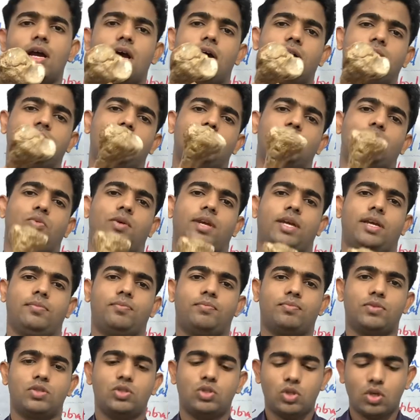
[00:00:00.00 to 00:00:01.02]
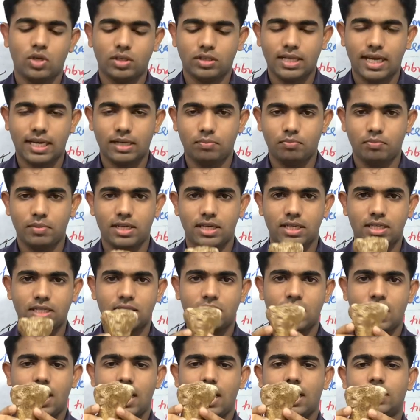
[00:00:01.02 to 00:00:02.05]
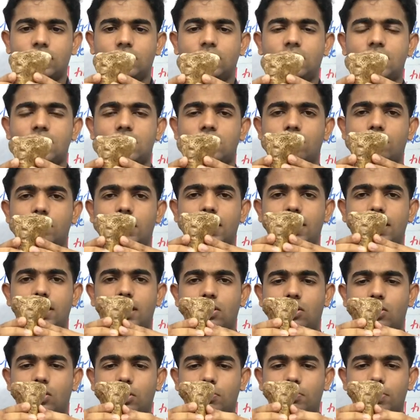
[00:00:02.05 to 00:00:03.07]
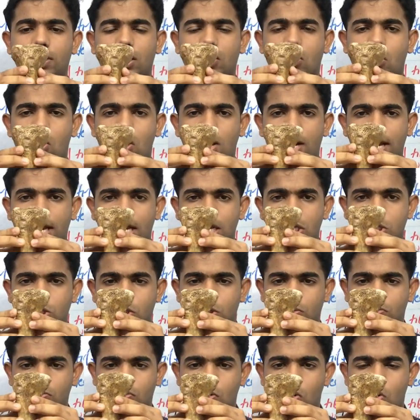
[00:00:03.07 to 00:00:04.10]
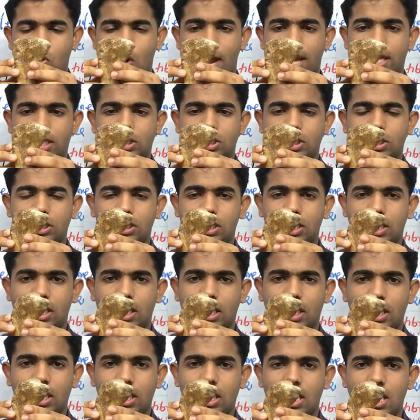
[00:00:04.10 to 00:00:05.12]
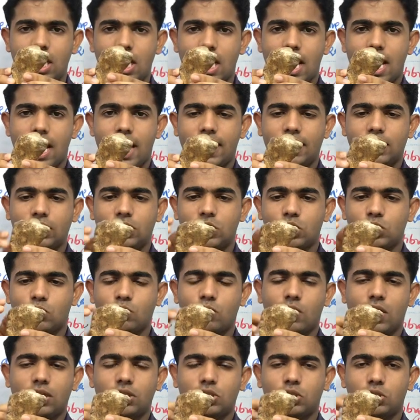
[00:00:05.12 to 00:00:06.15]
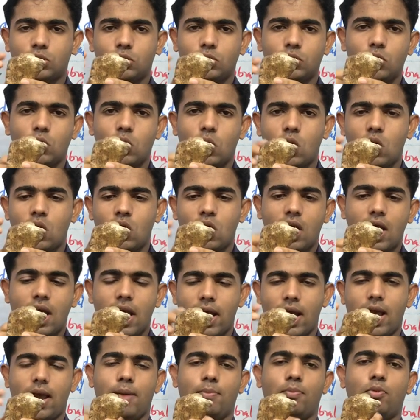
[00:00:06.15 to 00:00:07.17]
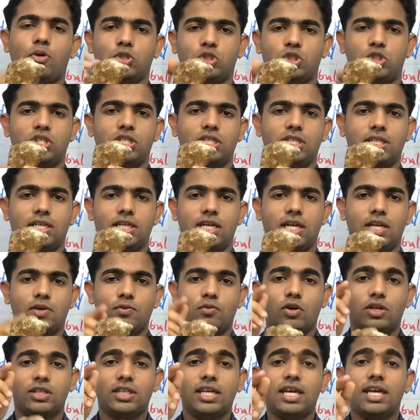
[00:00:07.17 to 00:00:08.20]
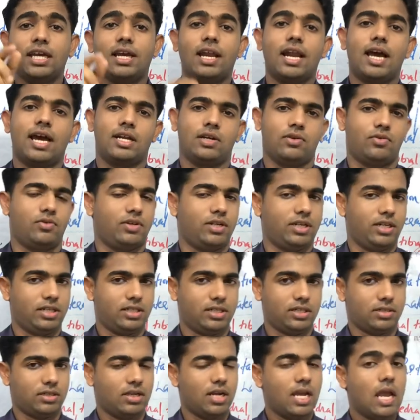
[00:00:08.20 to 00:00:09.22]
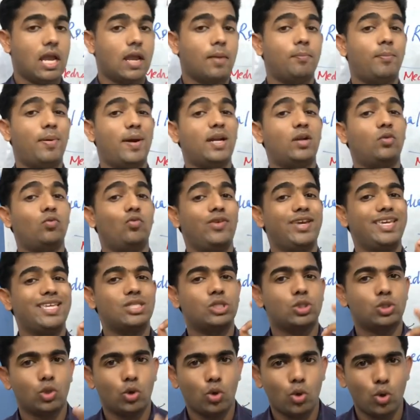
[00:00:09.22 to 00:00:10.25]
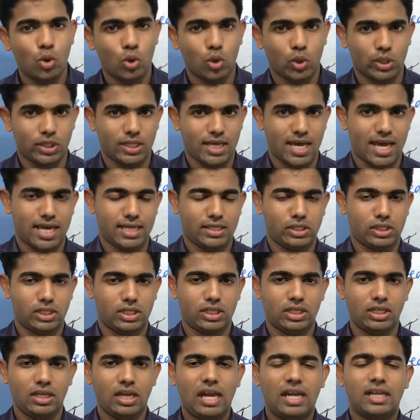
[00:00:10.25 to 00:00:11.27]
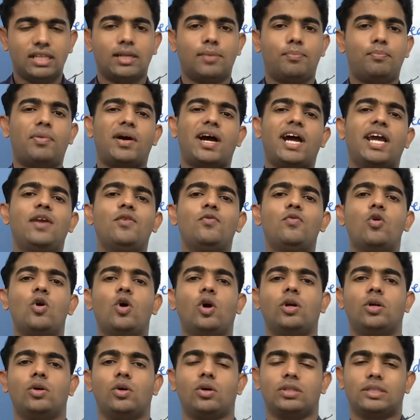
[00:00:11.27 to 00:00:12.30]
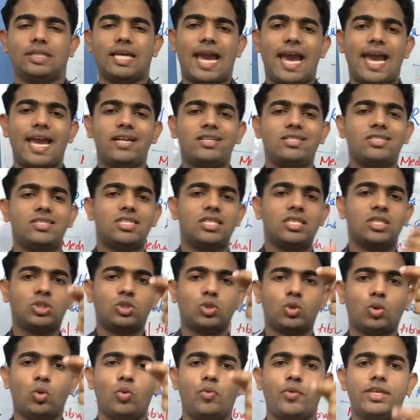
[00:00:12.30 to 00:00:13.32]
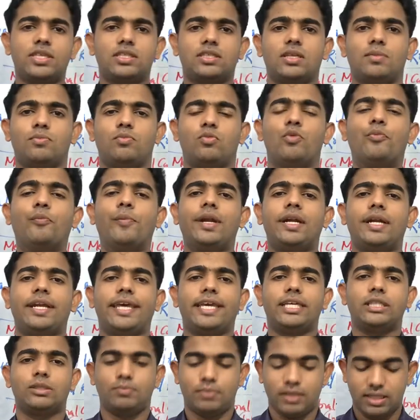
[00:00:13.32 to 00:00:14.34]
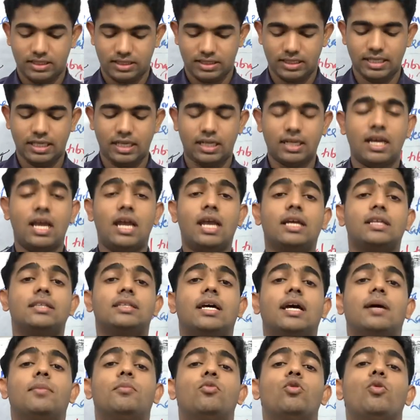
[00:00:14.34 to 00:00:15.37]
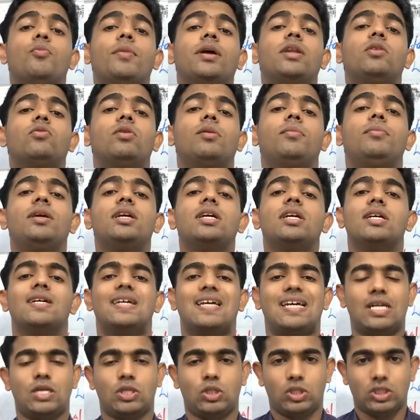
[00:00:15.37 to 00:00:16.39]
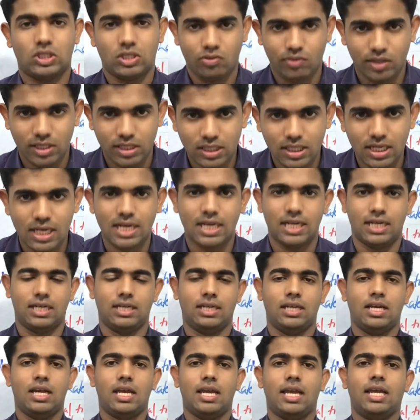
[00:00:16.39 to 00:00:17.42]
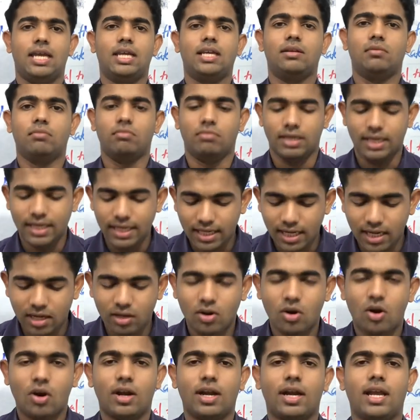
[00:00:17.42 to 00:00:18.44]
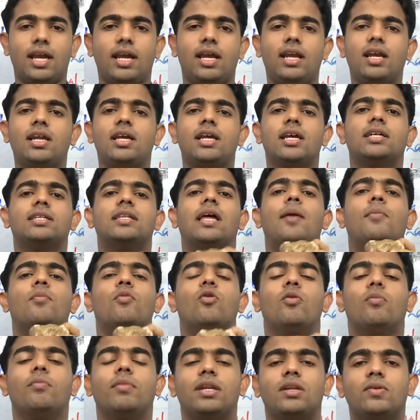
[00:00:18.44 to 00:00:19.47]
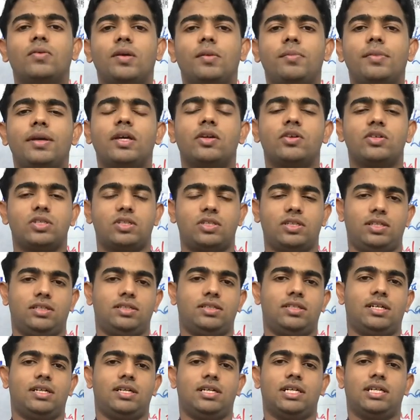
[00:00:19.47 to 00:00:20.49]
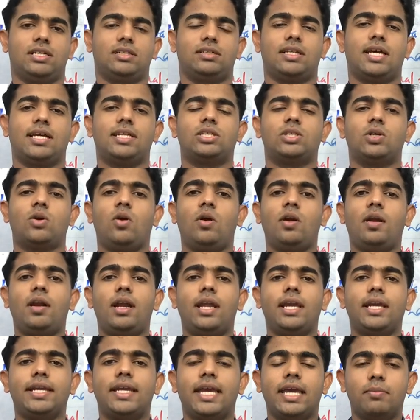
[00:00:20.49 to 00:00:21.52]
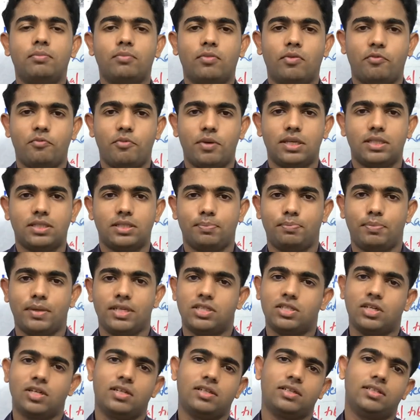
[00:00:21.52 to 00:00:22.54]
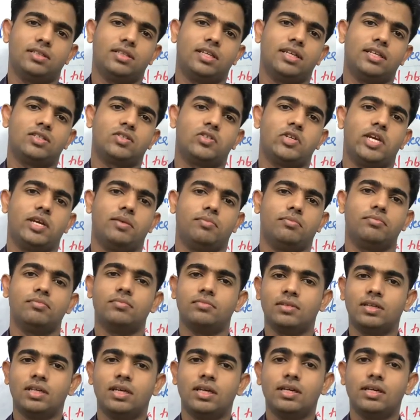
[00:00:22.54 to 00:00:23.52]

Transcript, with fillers: this way. So that means this medial tibial condyle should move anteriorly and this one should go posteriorly for the lateral rotation. But we saw that the pivot or the axis through which the movement takes place, the movement will be restricted. In medial condyle, the movement will be restricted. That's the only game of picture in this game.